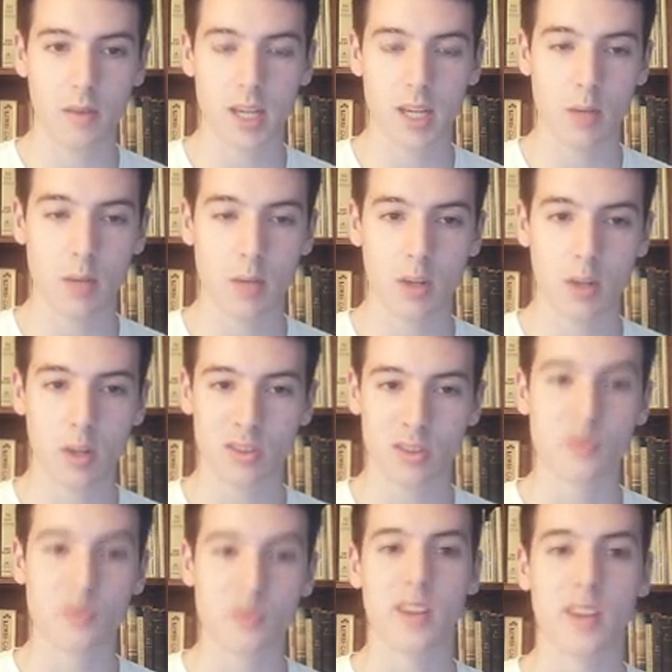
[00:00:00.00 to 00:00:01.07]
he will
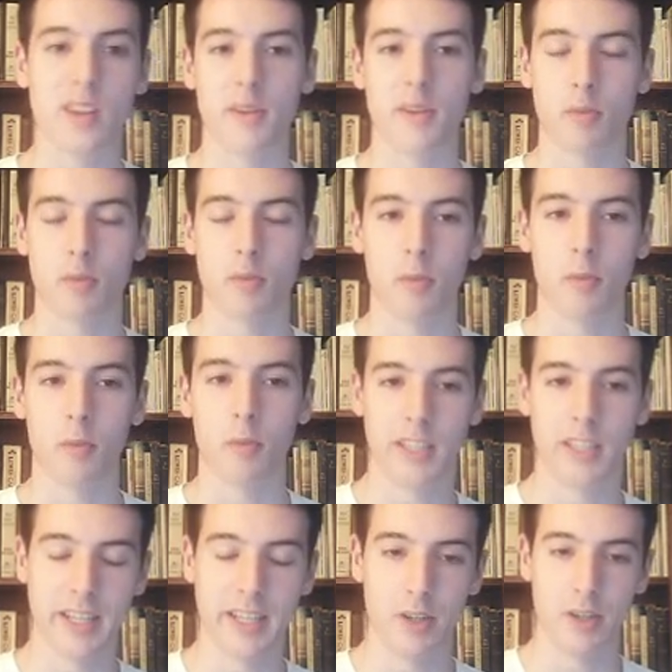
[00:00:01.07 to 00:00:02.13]
do something probably
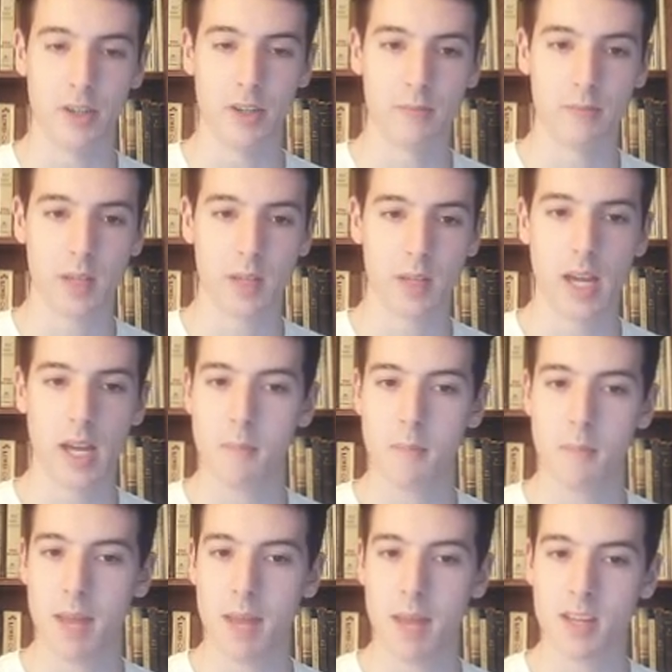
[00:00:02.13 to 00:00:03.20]
here, and
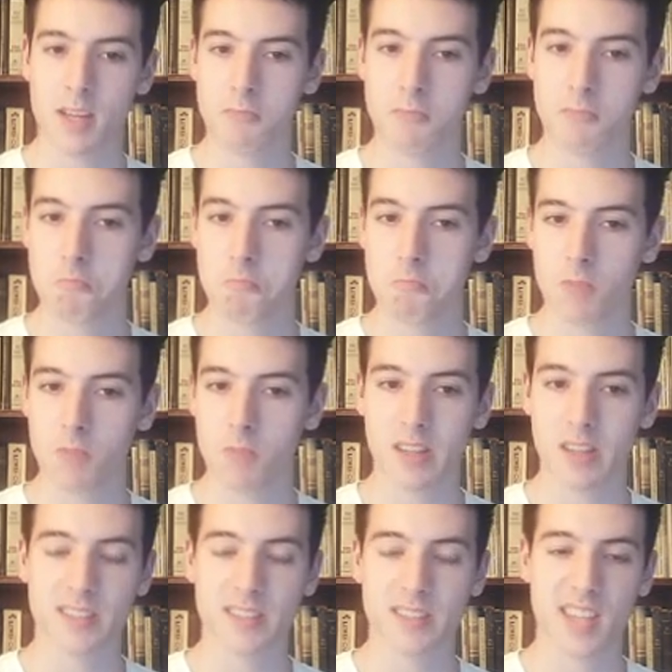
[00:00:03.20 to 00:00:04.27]
maybe
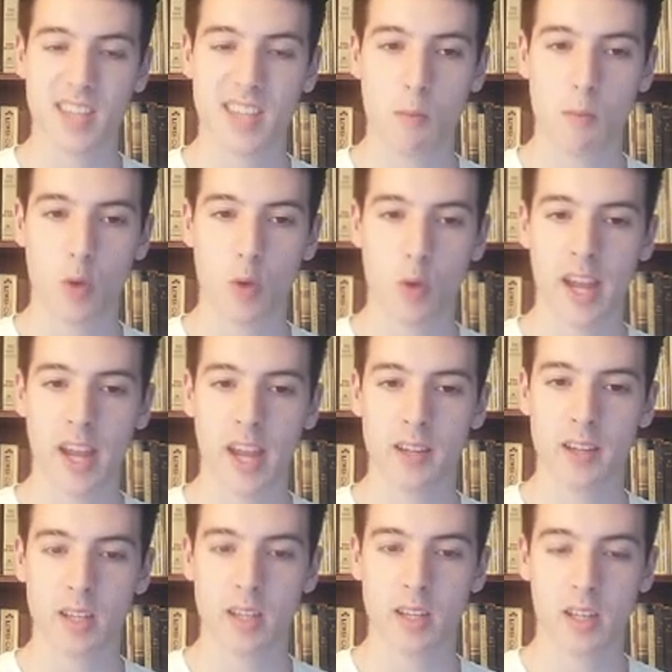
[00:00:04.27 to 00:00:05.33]
some way
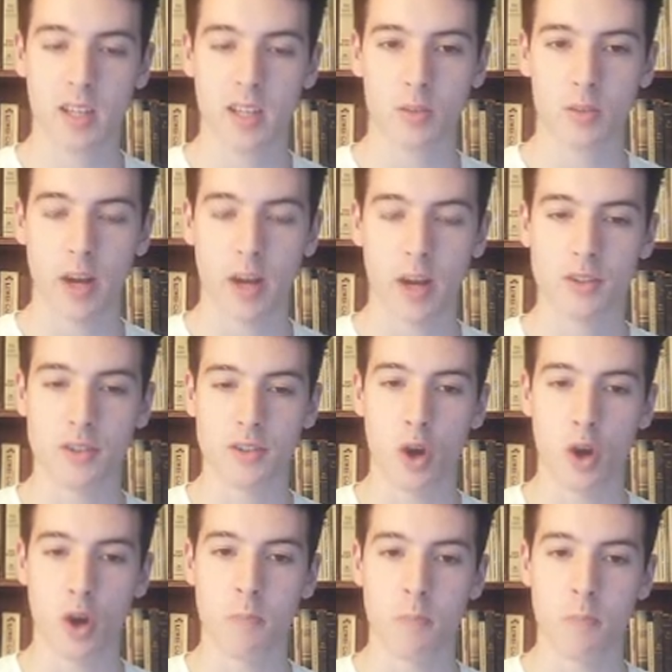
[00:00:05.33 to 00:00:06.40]
try to
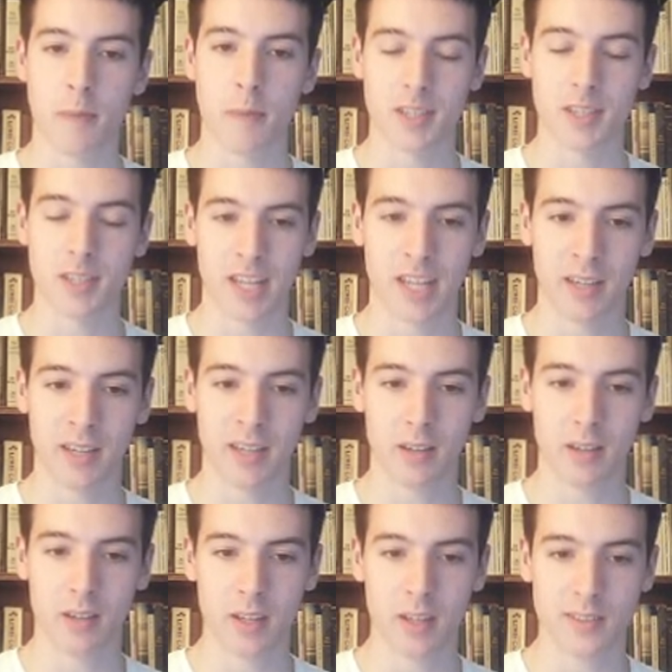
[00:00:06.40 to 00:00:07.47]
open up the king
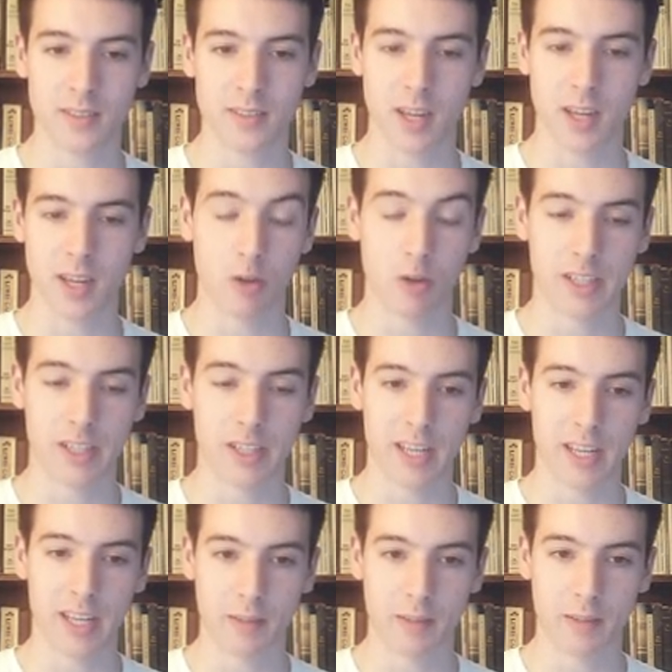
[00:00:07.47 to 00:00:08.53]
side or the
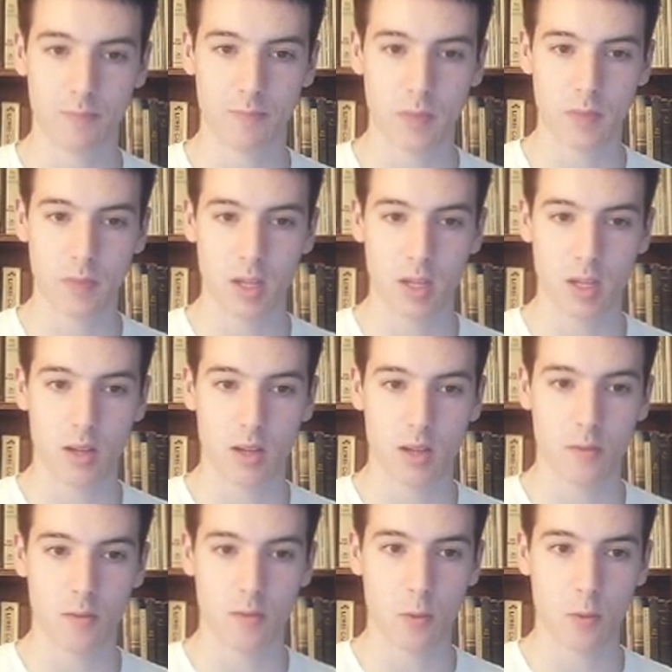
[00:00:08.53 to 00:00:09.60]
king.
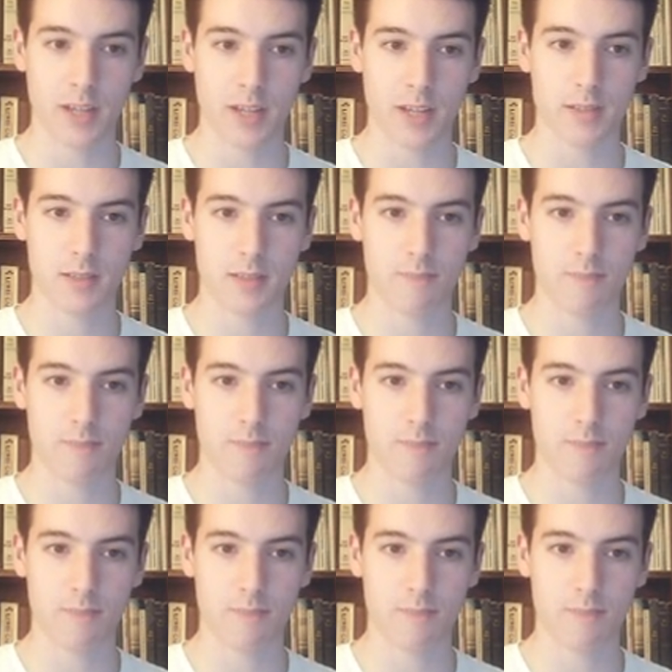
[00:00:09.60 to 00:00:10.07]
White.